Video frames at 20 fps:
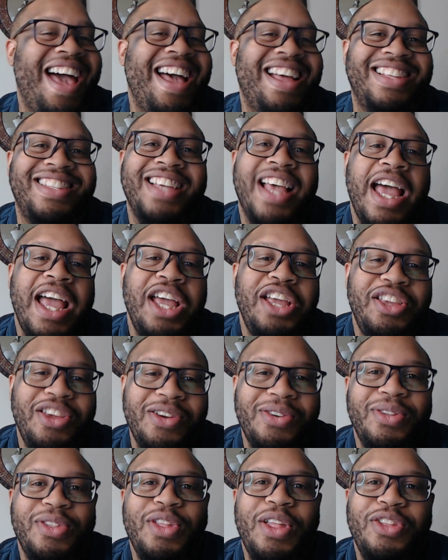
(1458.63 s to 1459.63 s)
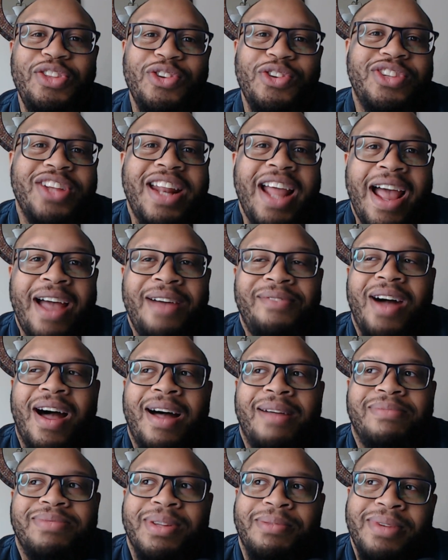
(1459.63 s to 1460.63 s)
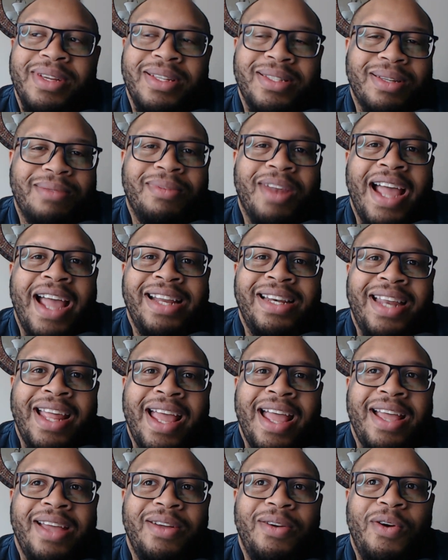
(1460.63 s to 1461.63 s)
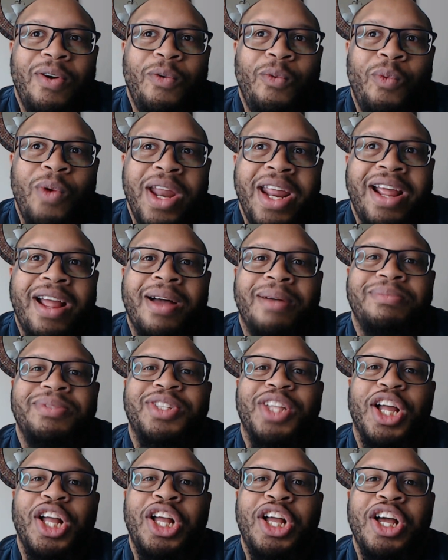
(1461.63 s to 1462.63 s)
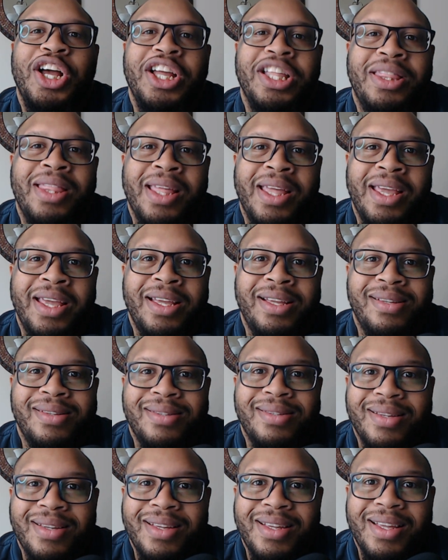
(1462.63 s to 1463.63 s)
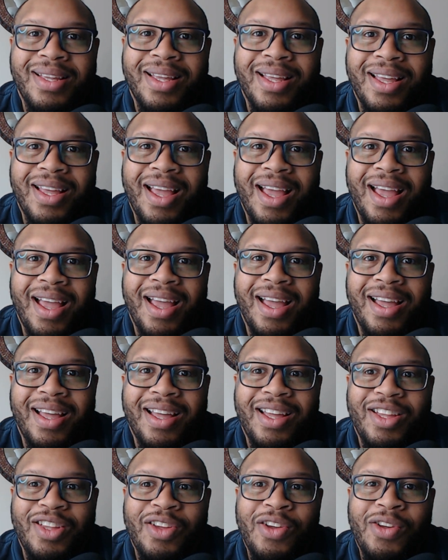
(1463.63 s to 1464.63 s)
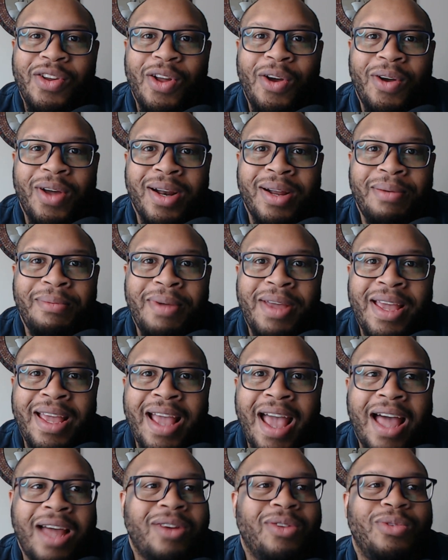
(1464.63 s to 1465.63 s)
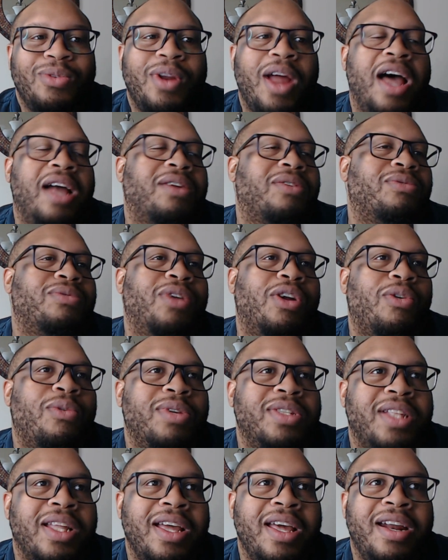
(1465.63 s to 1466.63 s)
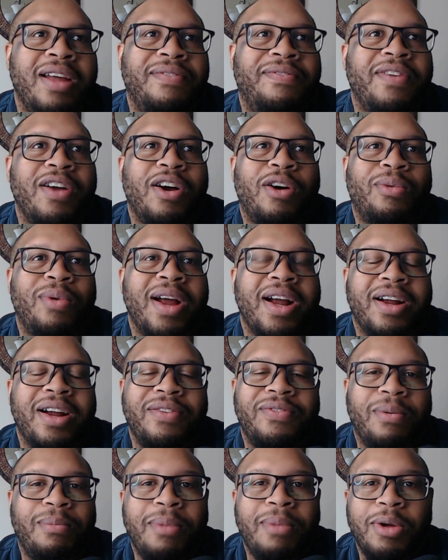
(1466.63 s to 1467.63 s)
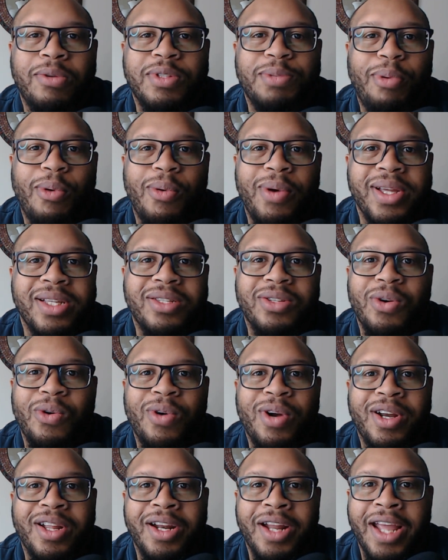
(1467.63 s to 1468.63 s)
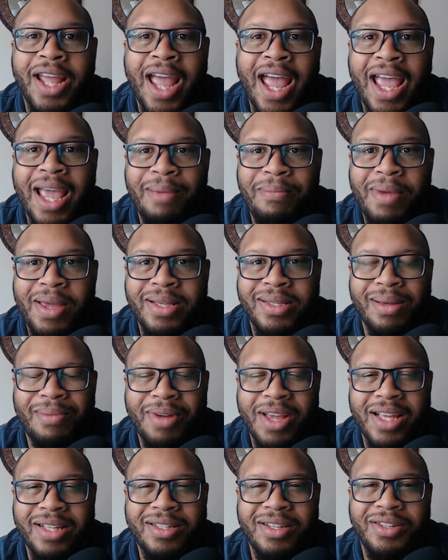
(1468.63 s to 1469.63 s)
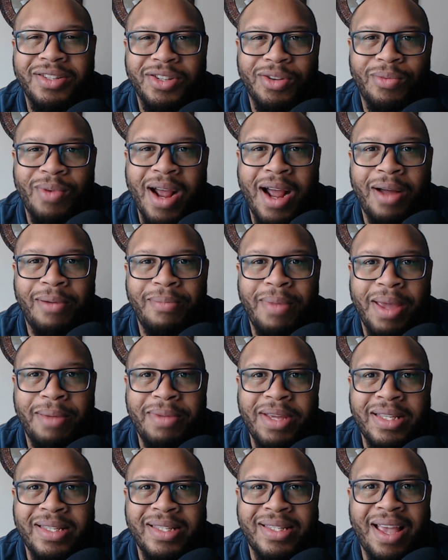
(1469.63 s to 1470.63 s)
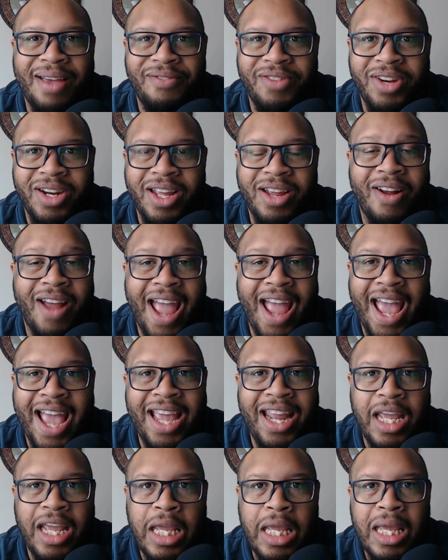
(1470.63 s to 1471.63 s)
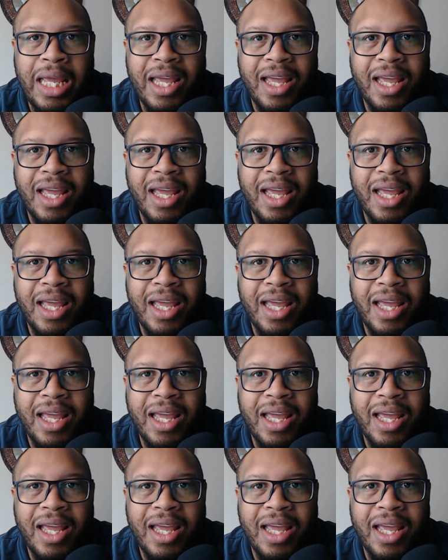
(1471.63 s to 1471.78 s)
that's you you should have optimism like that when it comes to good things. You know what I mean? I don't I don't know what the NFL record for most points scored in a game is. I'm guessing it's around maybe 70 or 80.